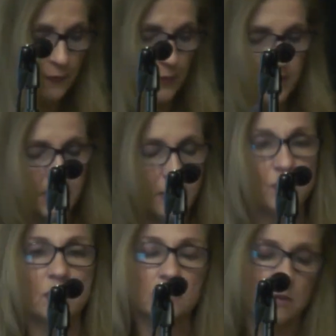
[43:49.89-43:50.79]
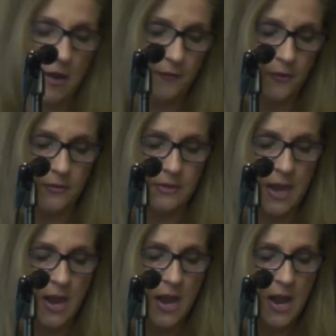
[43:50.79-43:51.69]
retention levels
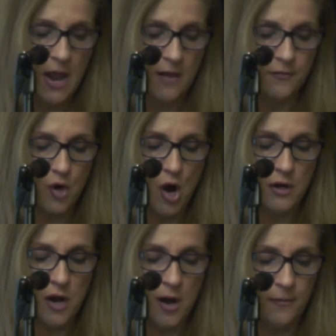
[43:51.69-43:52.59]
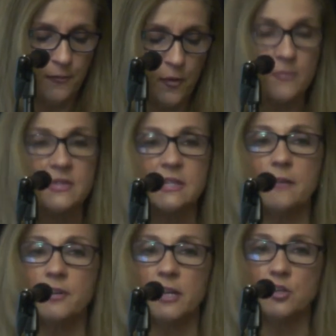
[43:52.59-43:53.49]
have gone up from
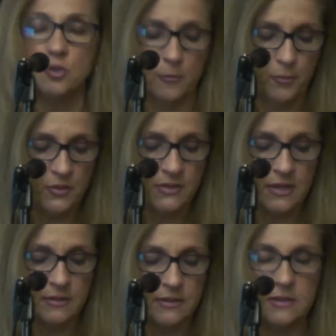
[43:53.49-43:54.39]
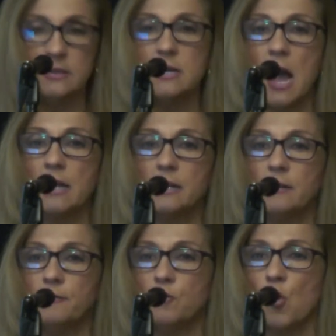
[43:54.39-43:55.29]
72% to
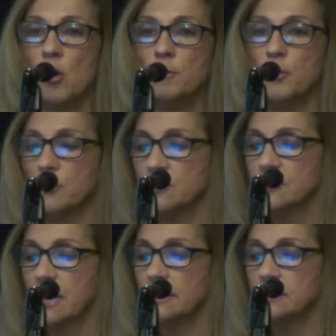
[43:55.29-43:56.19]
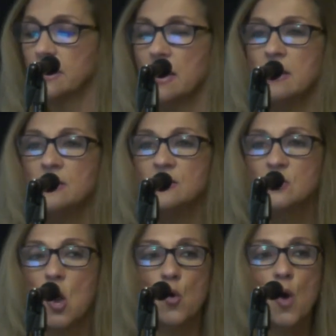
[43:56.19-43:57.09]
94%.
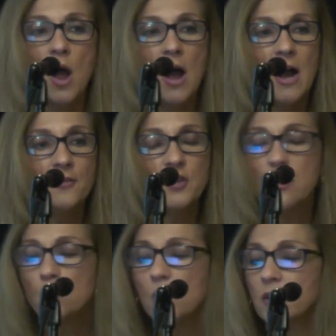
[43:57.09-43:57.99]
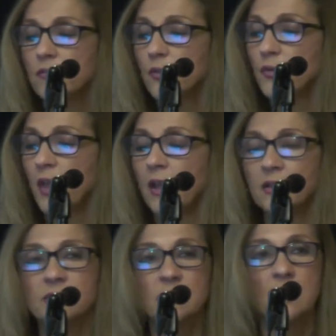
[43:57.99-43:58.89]
So I think one of the
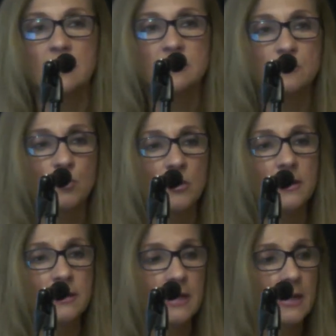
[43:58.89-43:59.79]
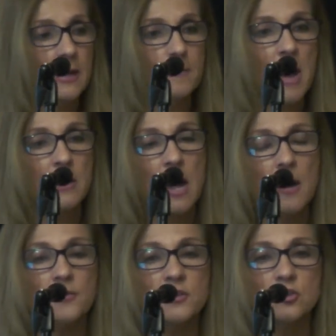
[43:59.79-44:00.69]
things is really thinking about
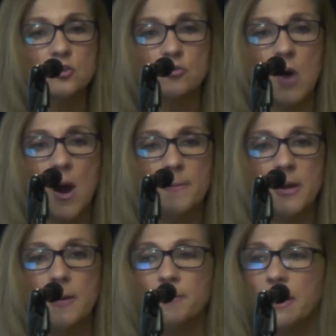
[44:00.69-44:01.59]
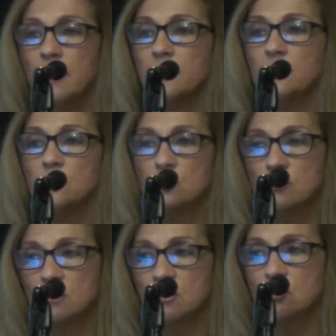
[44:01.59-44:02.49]
how this trauma and these